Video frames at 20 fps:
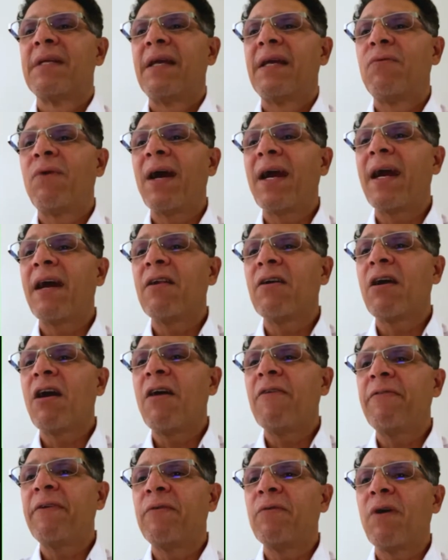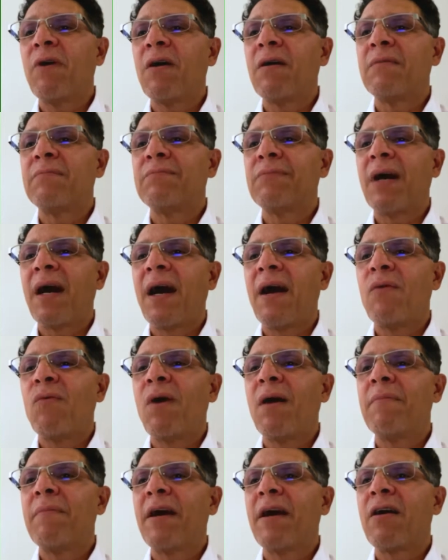What kind of coffee? Well, I
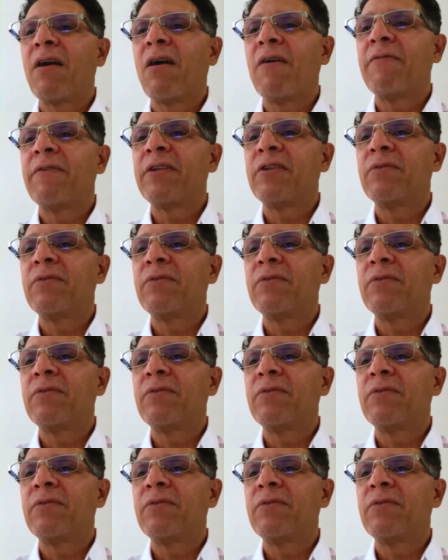want my coffee